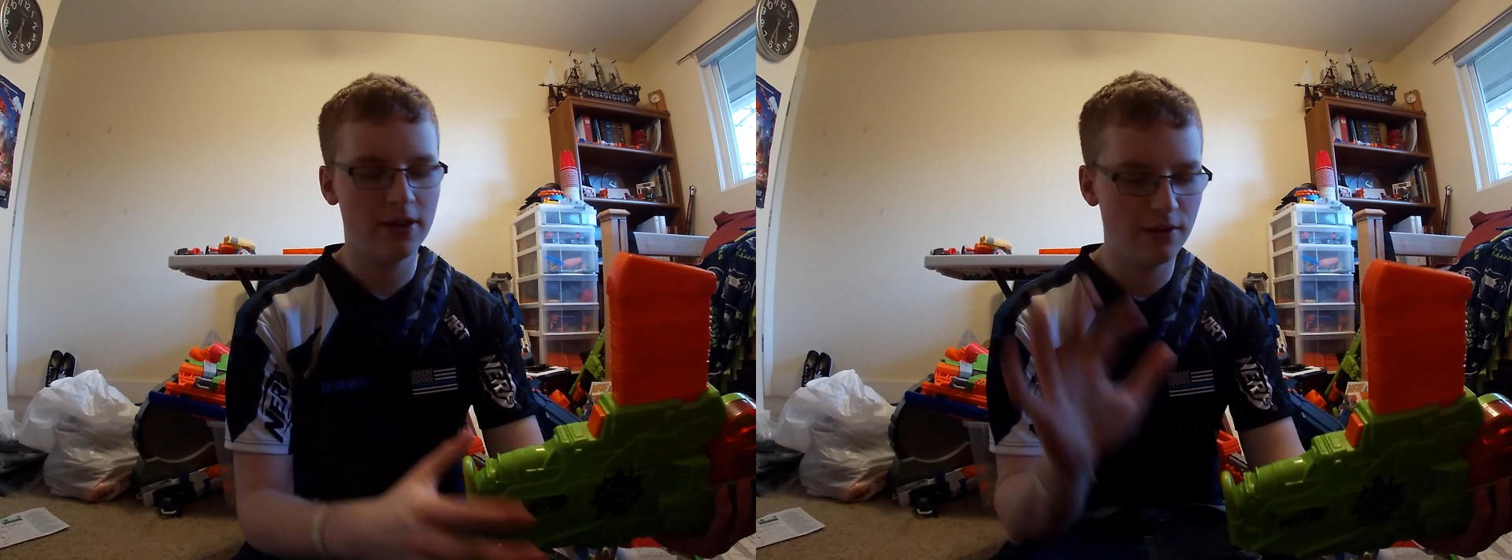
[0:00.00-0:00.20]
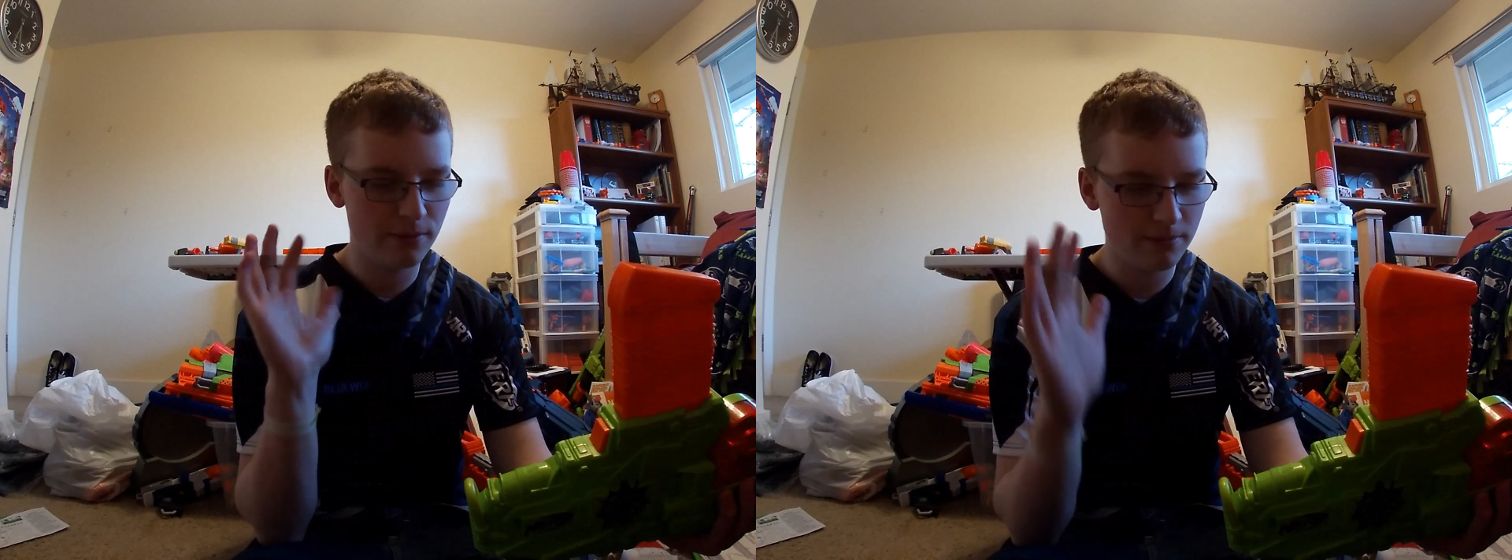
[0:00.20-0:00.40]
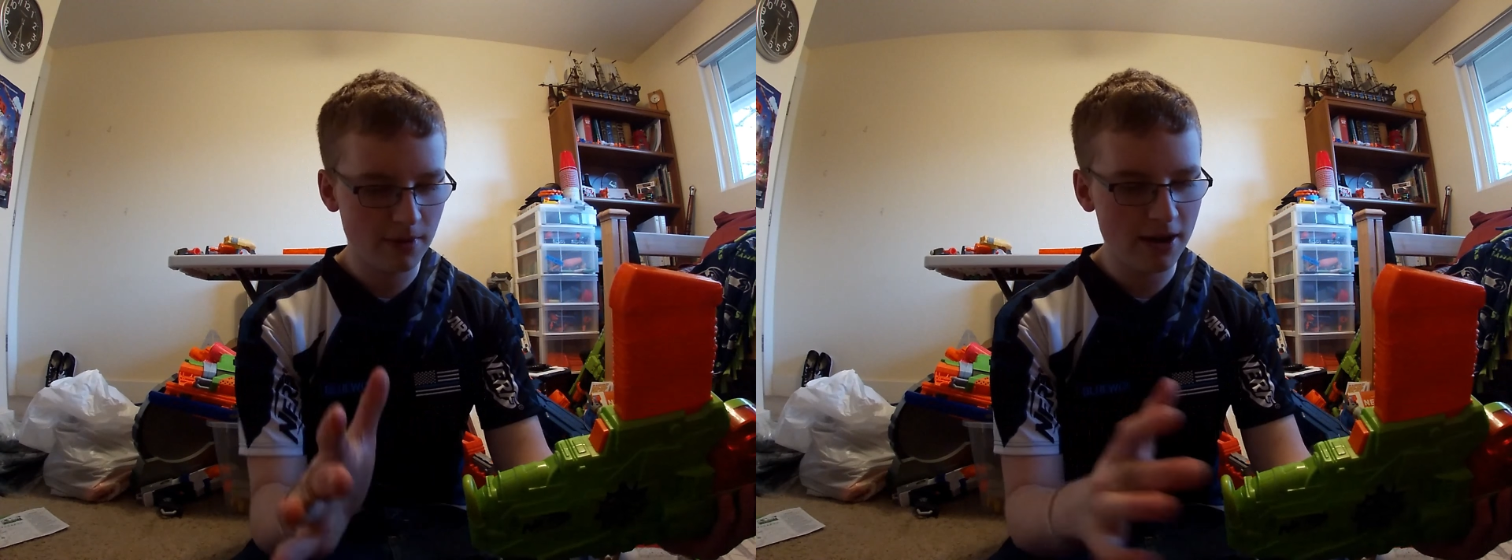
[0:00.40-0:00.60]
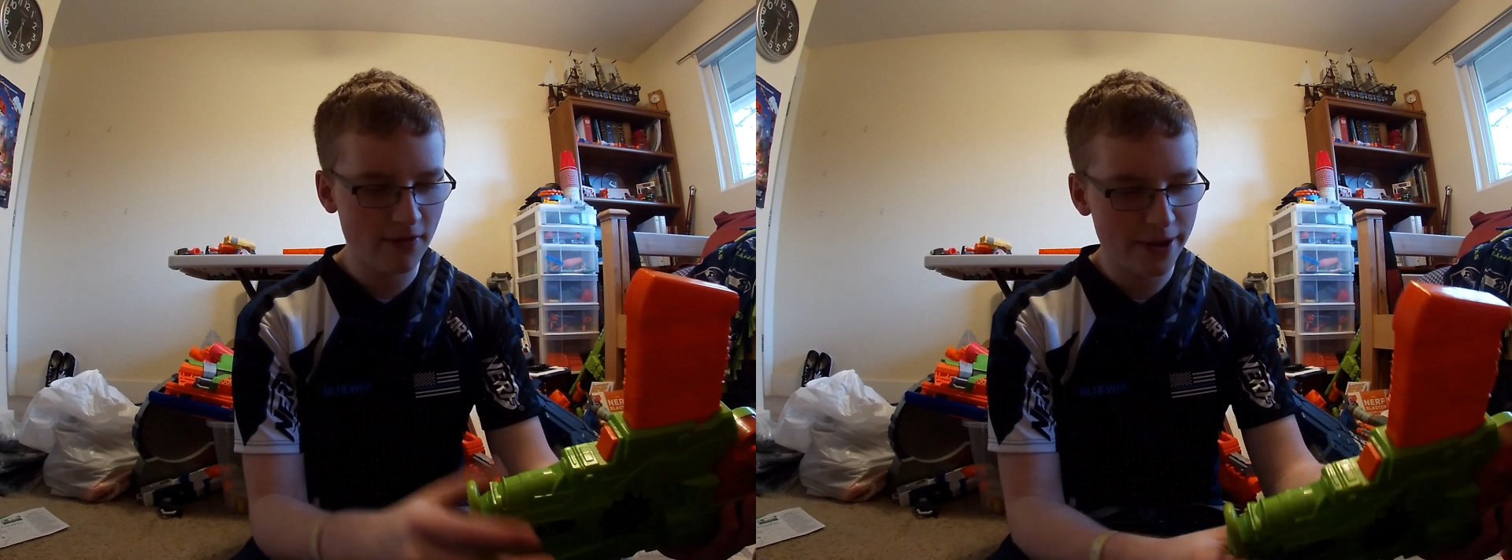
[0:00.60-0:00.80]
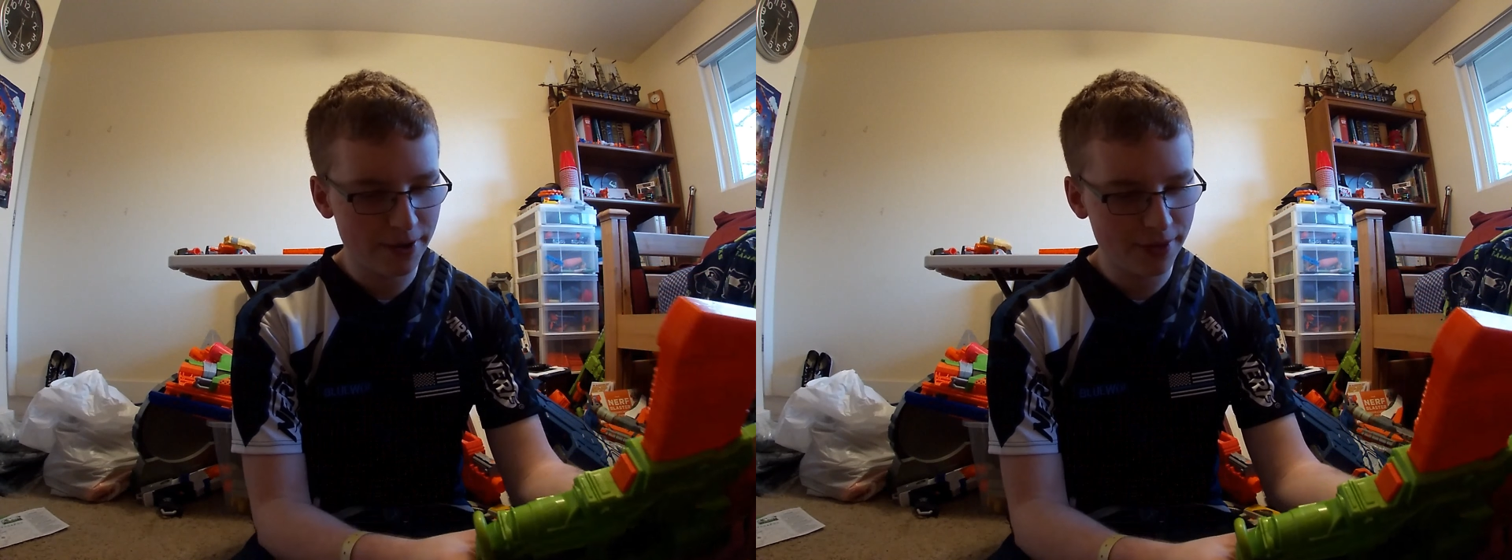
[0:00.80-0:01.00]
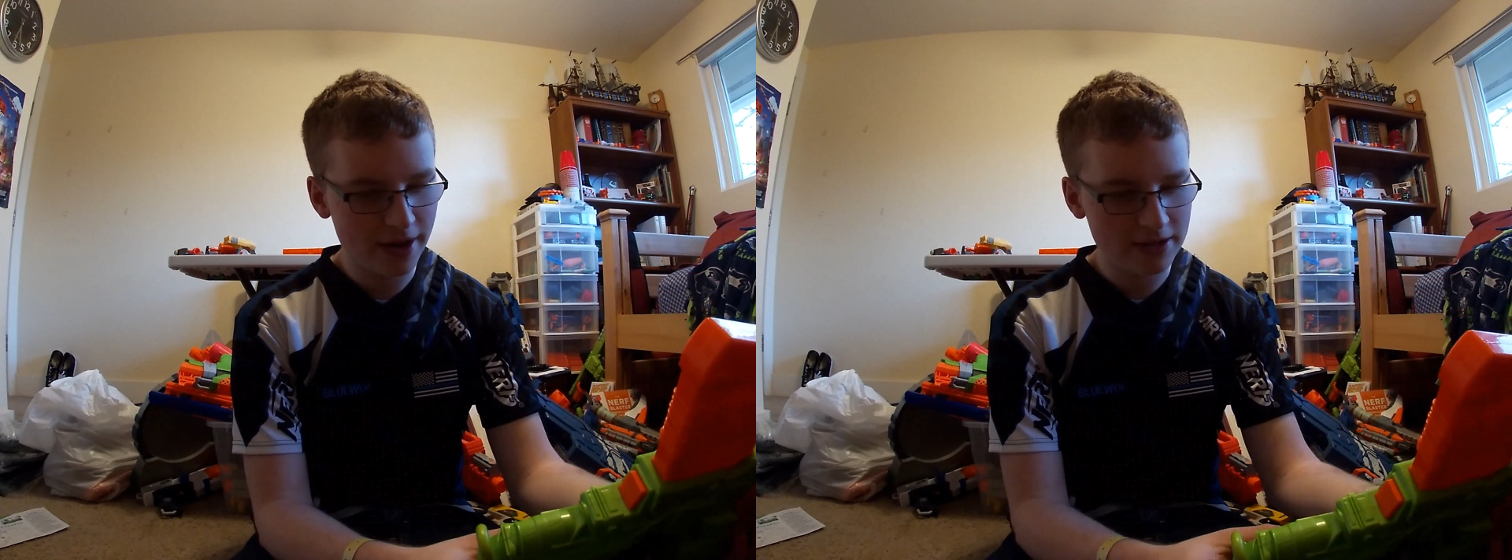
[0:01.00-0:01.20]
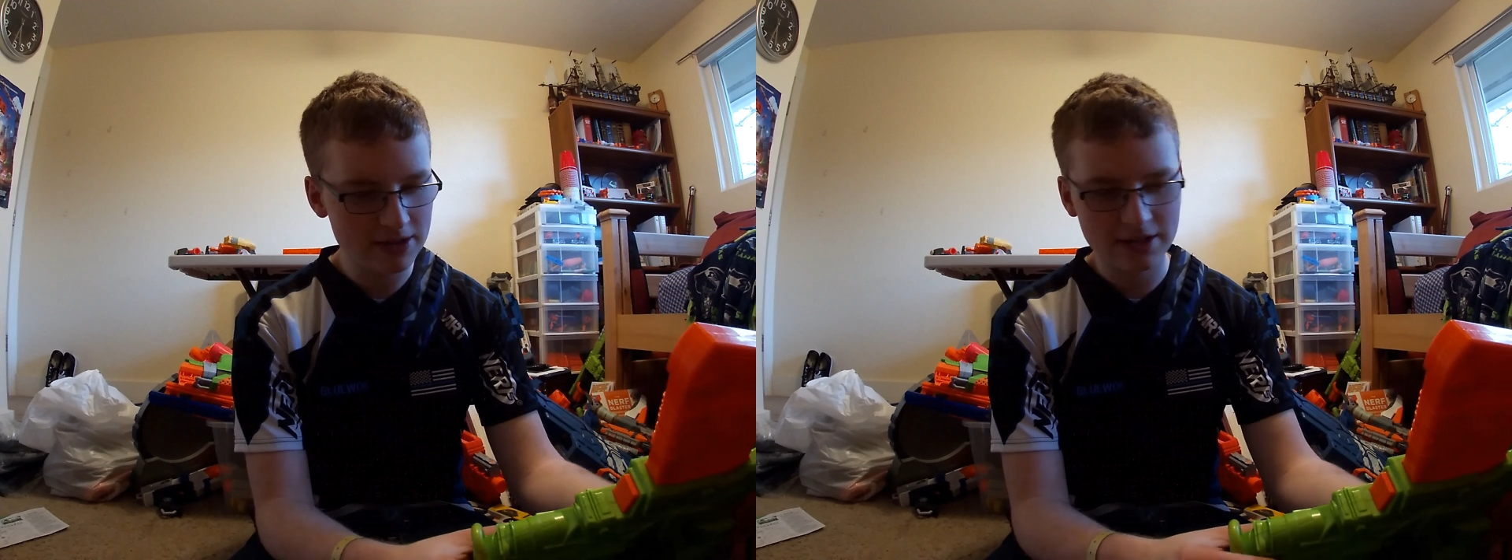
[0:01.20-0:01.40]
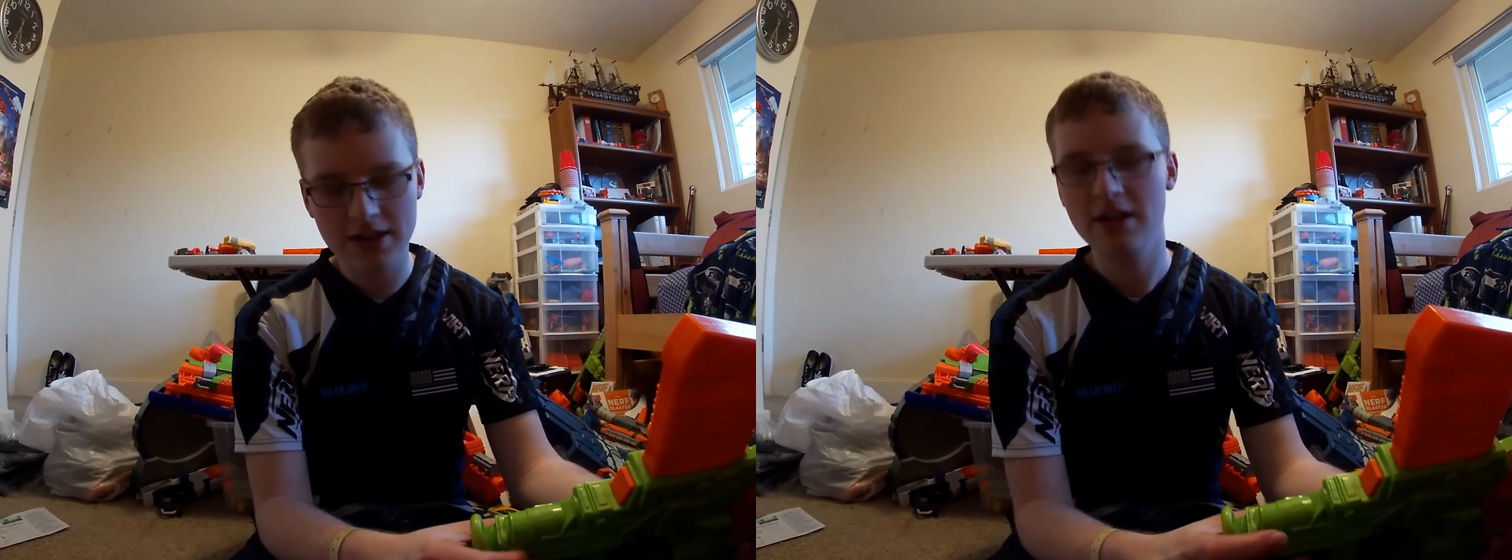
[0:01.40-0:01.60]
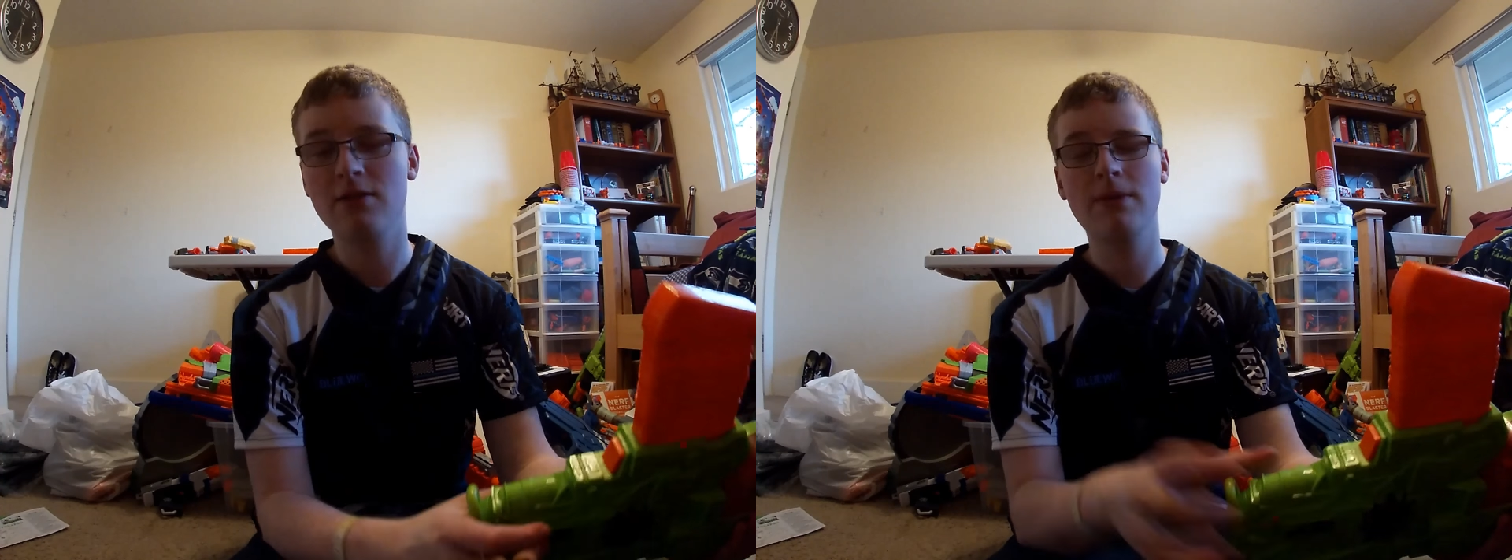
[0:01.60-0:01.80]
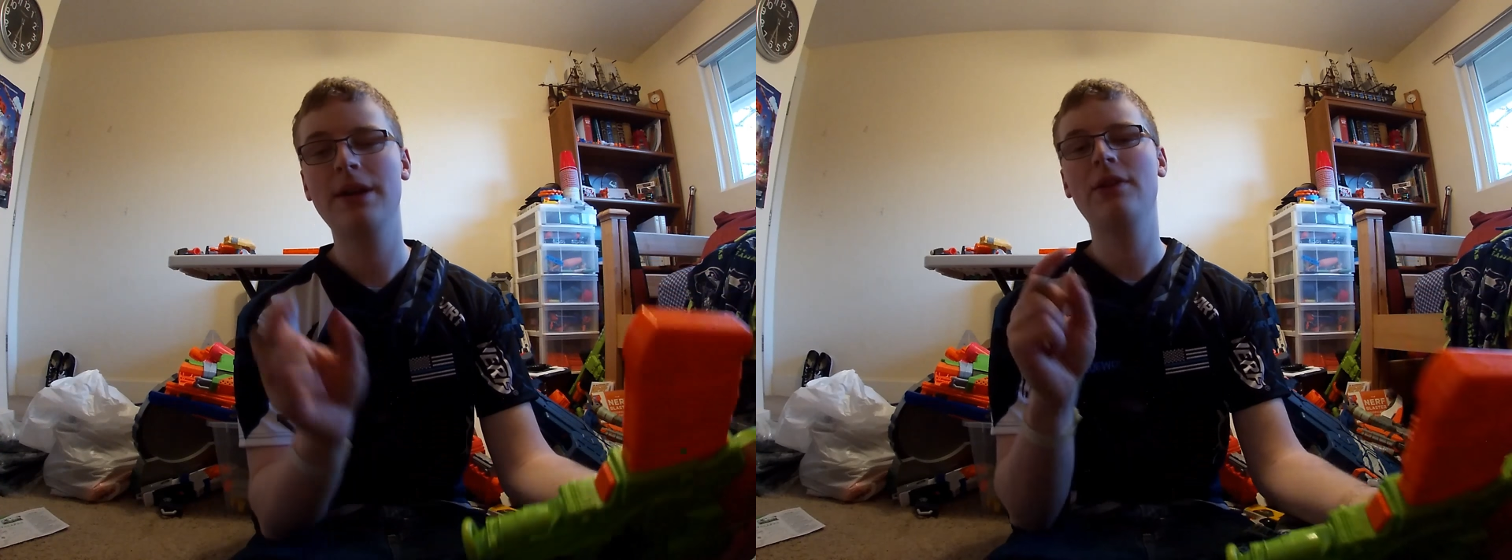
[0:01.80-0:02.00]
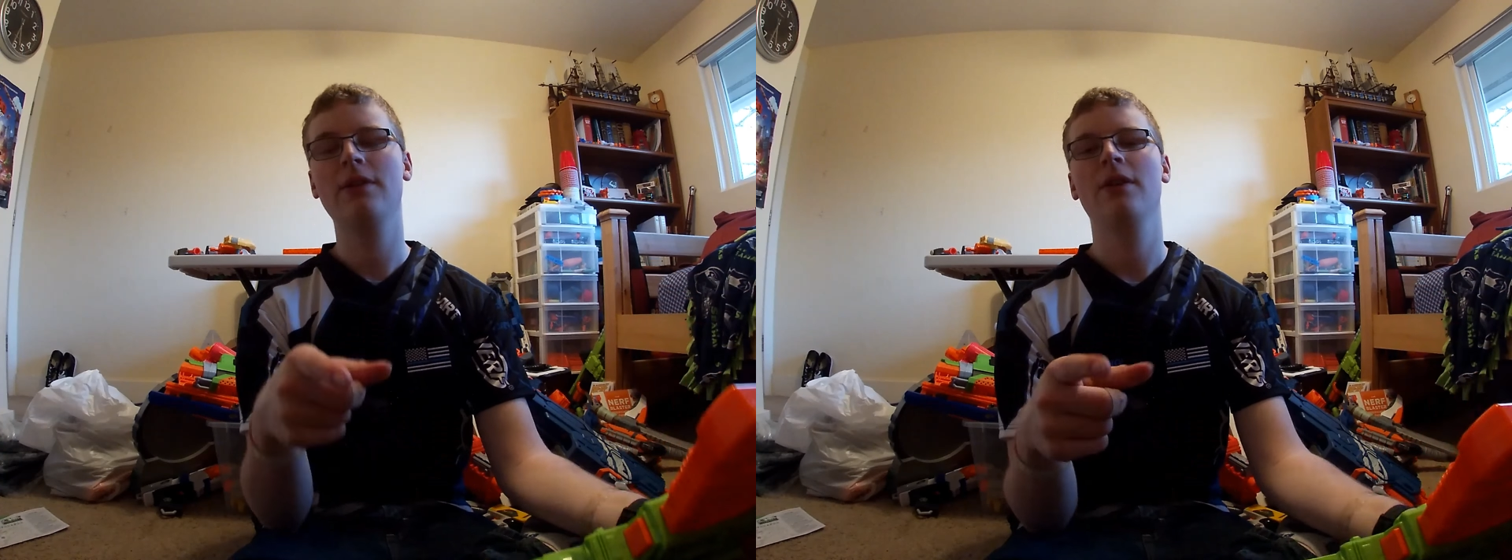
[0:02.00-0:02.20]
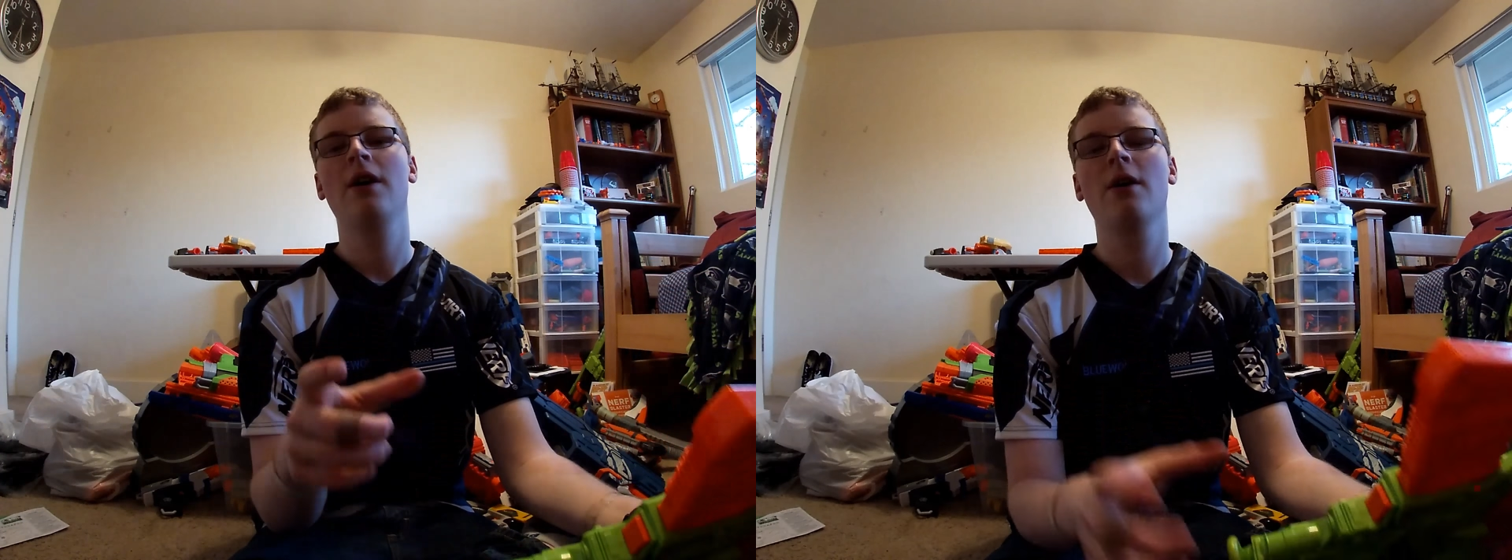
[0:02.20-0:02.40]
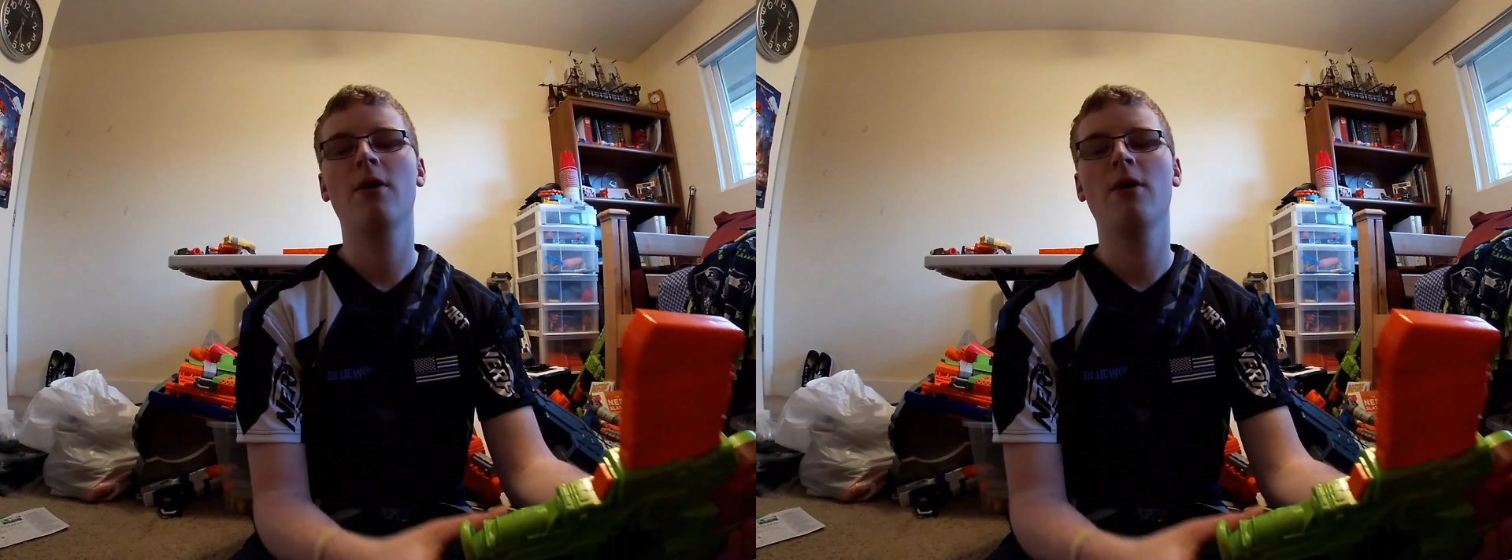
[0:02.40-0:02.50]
you my final thoughts and tell you whether